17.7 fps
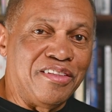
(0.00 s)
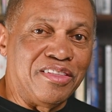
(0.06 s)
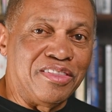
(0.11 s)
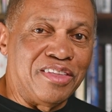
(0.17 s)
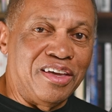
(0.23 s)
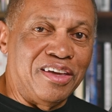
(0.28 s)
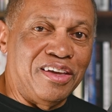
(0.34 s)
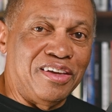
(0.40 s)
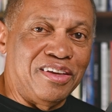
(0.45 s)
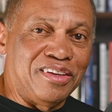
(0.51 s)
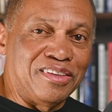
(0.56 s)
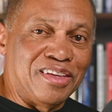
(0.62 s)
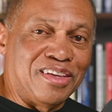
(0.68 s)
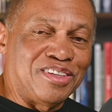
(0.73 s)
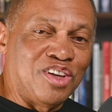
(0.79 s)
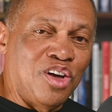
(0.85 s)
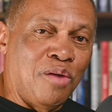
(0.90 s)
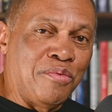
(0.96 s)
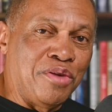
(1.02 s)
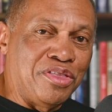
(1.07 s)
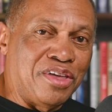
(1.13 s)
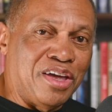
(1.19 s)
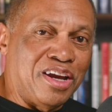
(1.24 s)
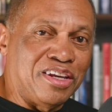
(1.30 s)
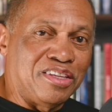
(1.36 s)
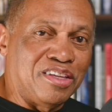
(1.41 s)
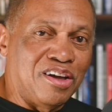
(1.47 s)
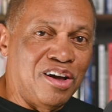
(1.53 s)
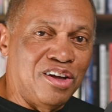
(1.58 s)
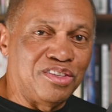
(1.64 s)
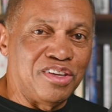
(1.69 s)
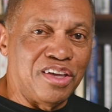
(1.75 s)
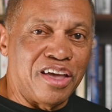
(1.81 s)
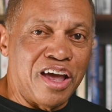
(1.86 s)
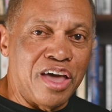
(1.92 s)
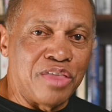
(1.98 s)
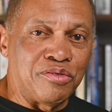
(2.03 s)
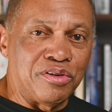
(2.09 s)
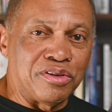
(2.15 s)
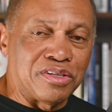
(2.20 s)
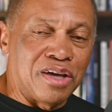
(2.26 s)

They tell me that in the hunter-gatherer